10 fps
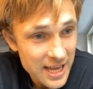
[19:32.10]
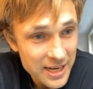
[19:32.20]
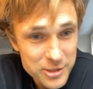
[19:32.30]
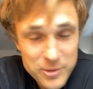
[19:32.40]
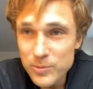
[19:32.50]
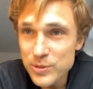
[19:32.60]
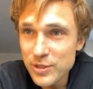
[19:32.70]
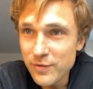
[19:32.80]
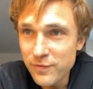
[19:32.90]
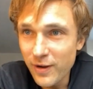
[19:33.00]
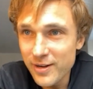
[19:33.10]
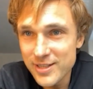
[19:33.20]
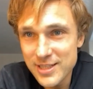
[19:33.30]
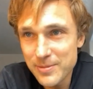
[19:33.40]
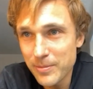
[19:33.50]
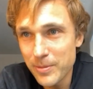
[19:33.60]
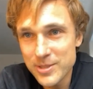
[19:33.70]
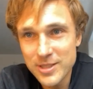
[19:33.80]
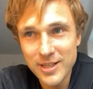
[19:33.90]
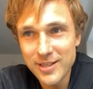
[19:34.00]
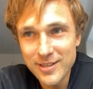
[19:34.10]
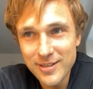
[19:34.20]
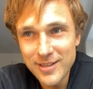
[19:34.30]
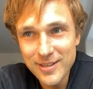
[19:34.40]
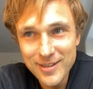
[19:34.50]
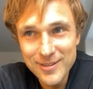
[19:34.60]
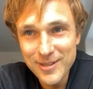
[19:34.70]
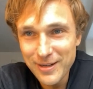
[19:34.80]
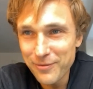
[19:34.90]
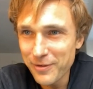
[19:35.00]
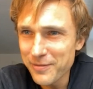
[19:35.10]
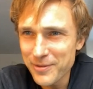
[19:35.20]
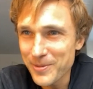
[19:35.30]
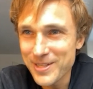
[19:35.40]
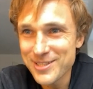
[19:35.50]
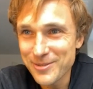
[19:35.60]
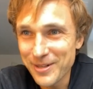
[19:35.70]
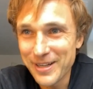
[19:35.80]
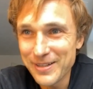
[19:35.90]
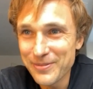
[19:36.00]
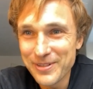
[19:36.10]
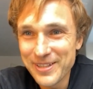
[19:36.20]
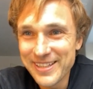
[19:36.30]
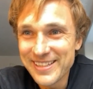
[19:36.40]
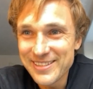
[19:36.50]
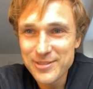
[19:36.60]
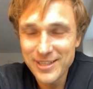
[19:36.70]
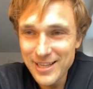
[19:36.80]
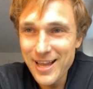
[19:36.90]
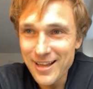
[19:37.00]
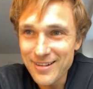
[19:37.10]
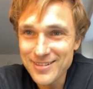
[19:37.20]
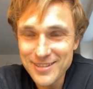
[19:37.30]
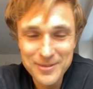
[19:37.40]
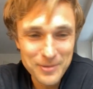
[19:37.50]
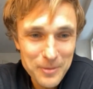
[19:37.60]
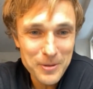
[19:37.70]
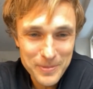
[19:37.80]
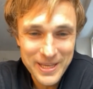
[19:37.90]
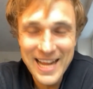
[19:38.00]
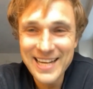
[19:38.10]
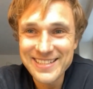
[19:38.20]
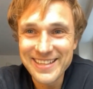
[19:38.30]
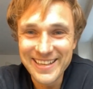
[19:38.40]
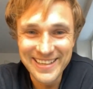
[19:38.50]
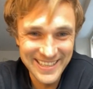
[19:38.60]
I just thought it was so fun. I just said to my mom, I was like, "You know, you can have fun for the rest of your life." She was like, "Yeah." I was like, "Well, I want to be an actor then."